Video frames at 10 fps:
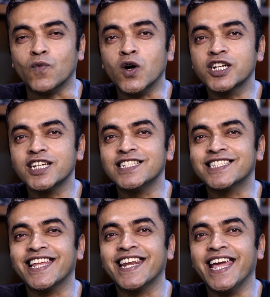What
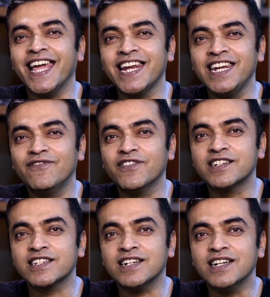is an ND
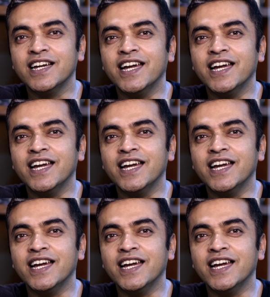filter